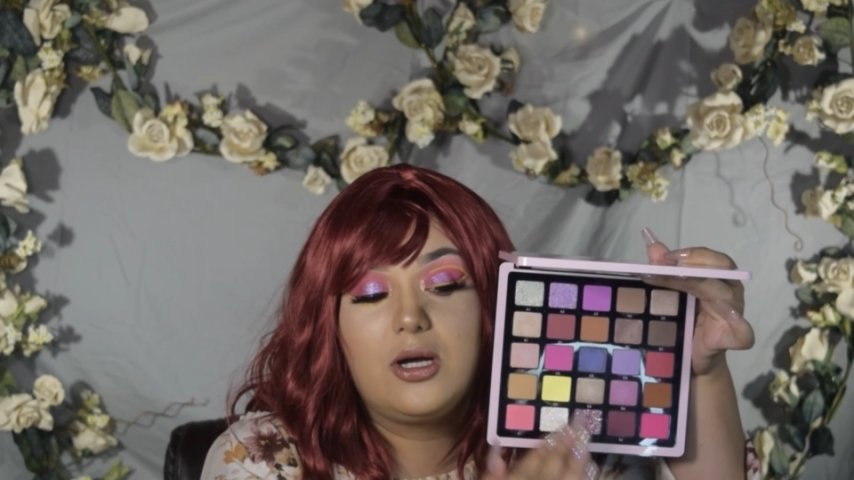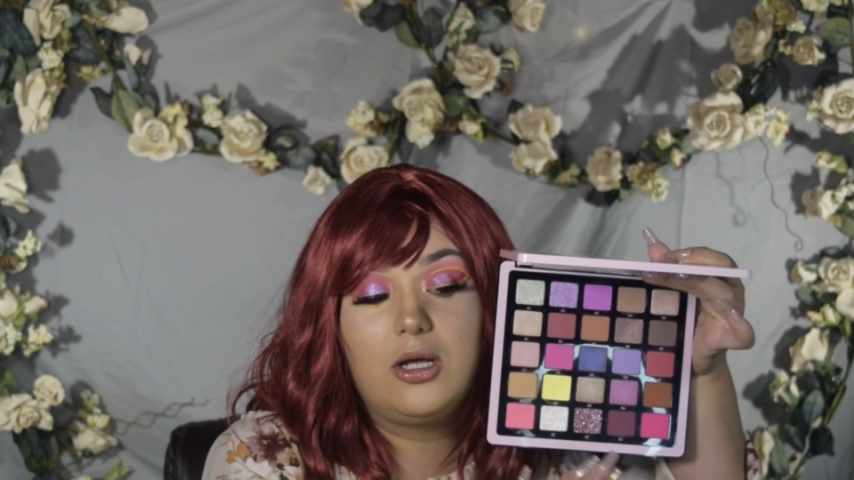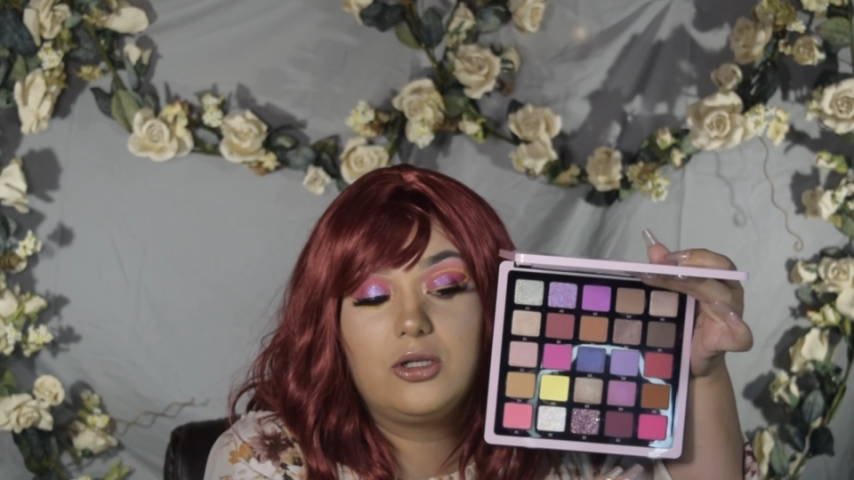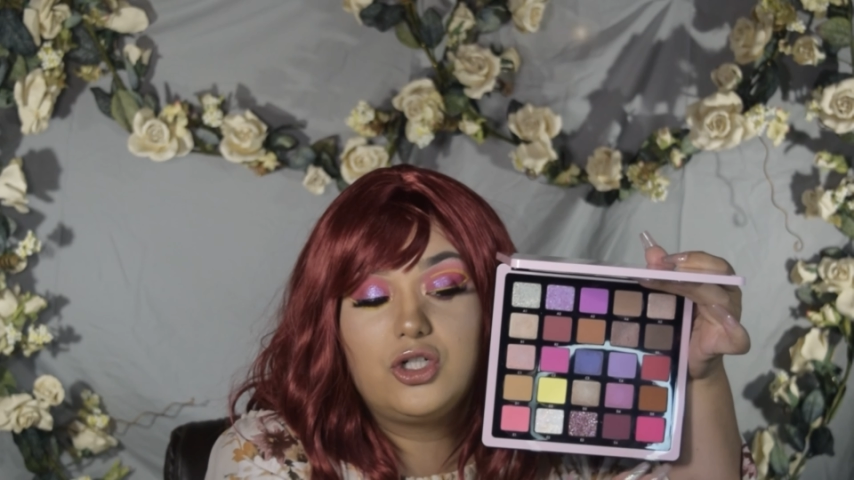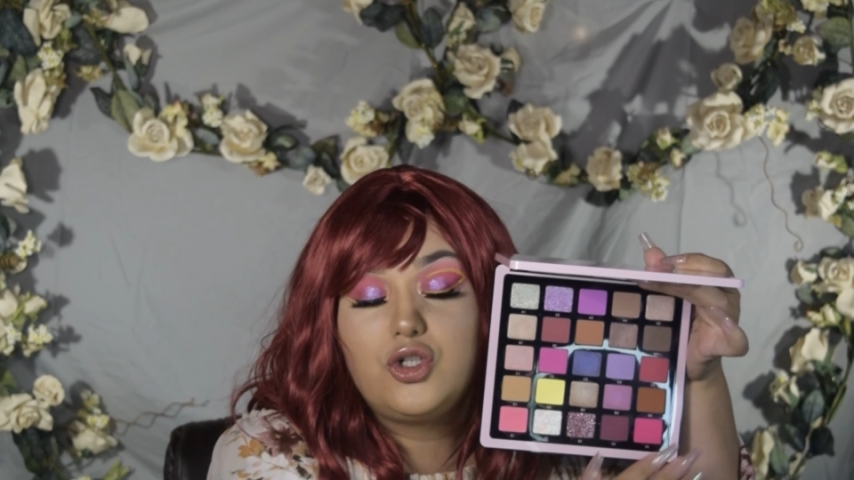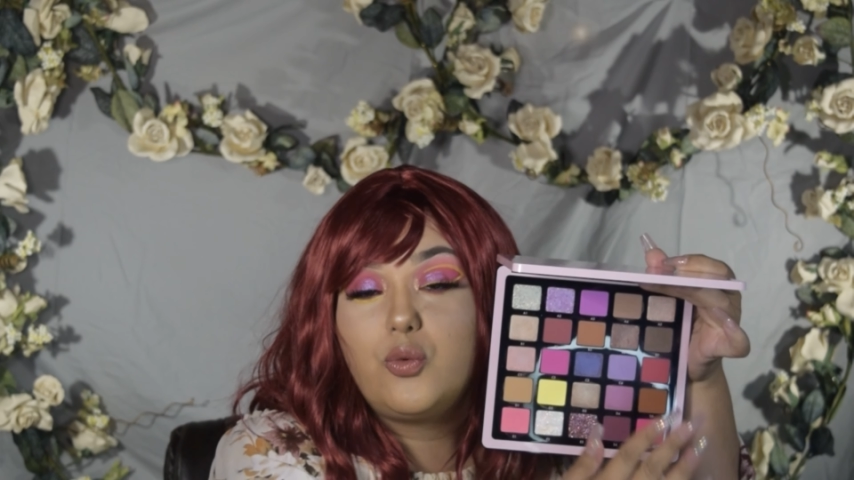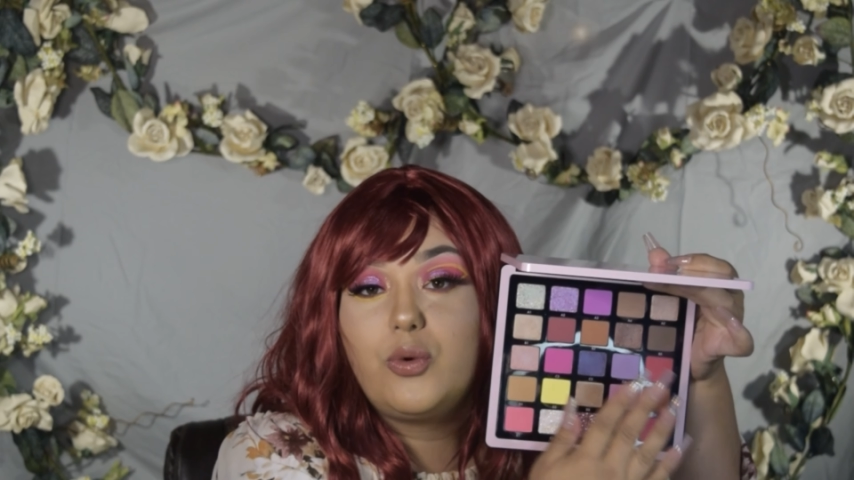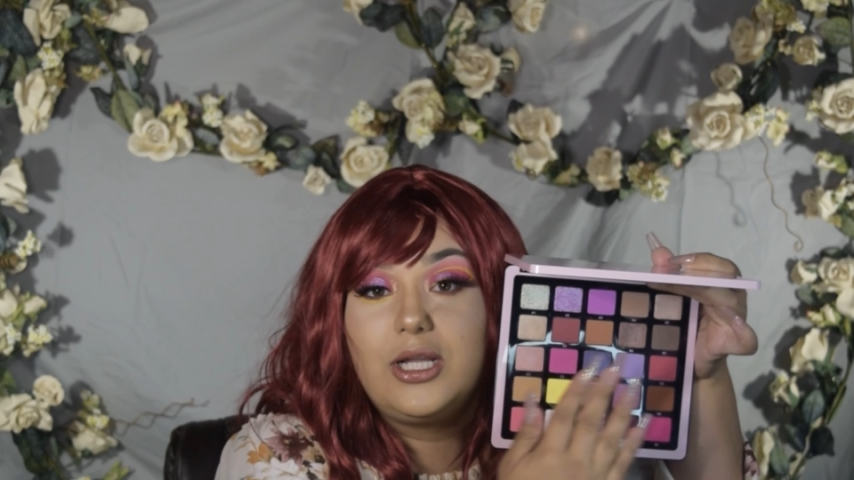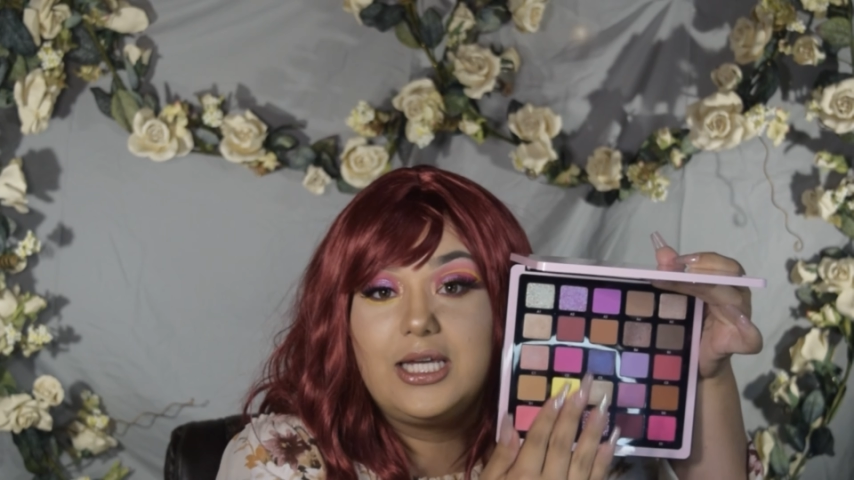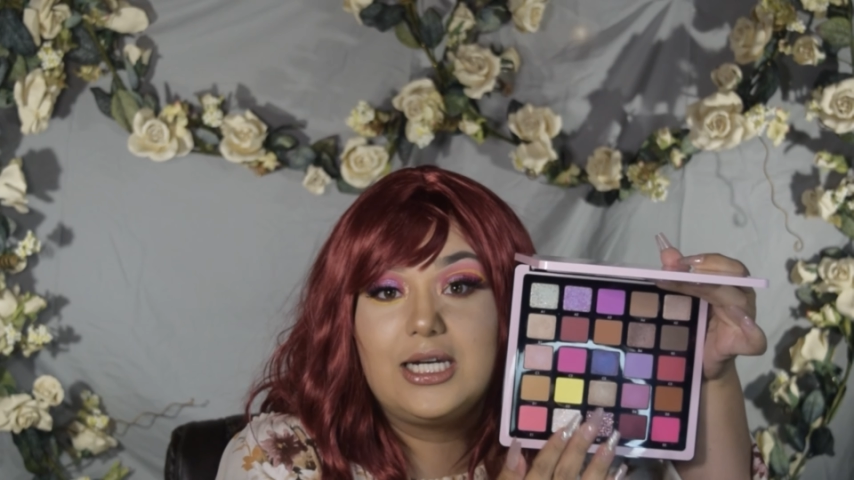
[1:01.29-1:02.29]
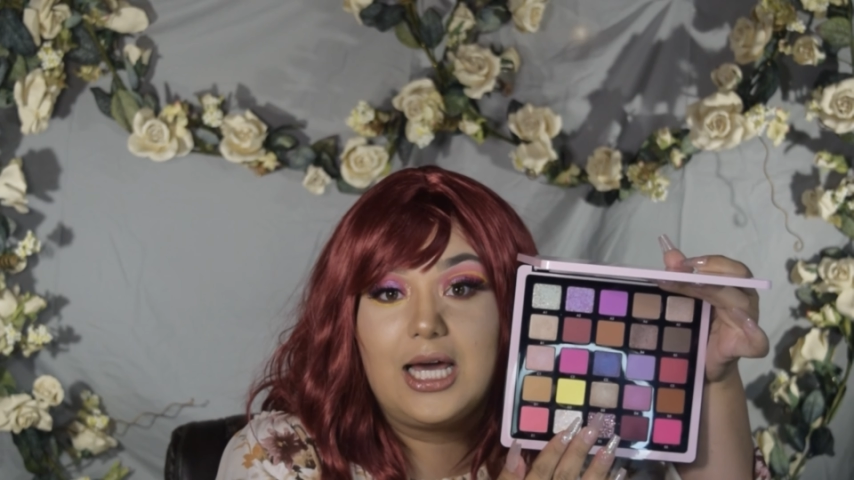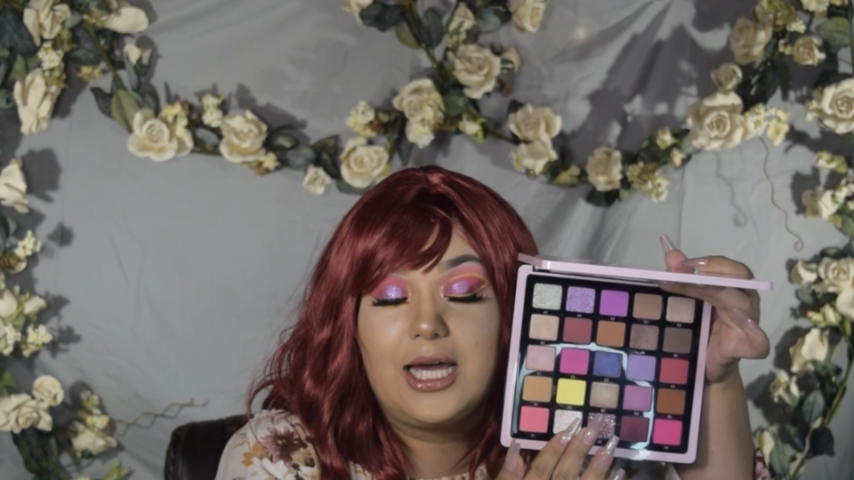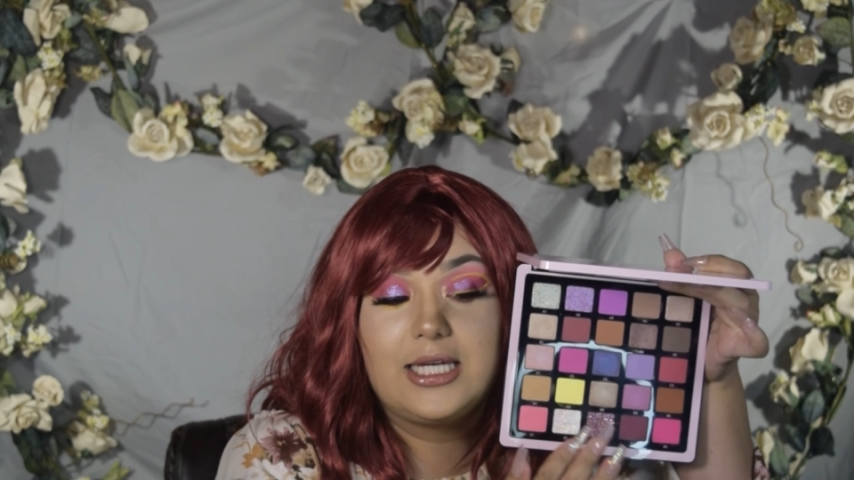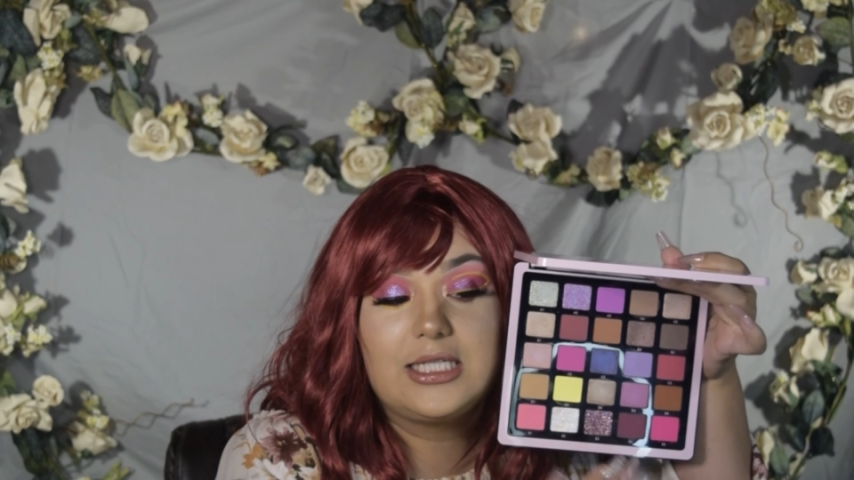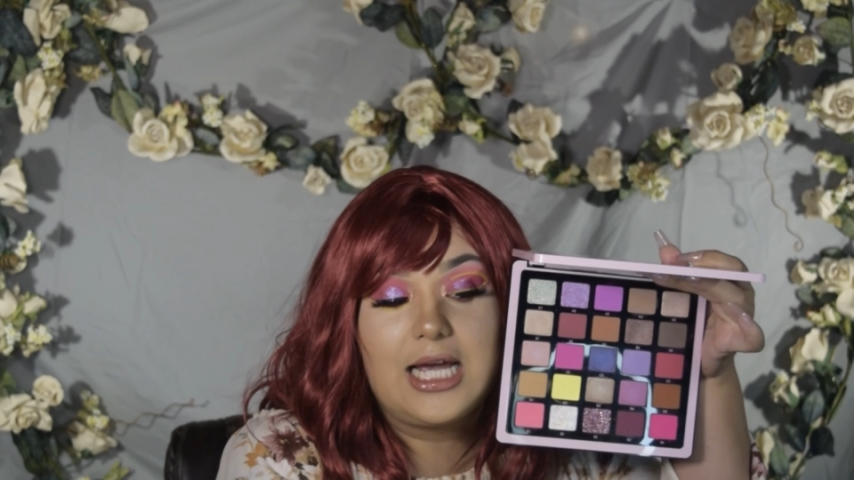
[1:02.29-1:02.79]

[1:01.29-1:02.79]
colors are really nice.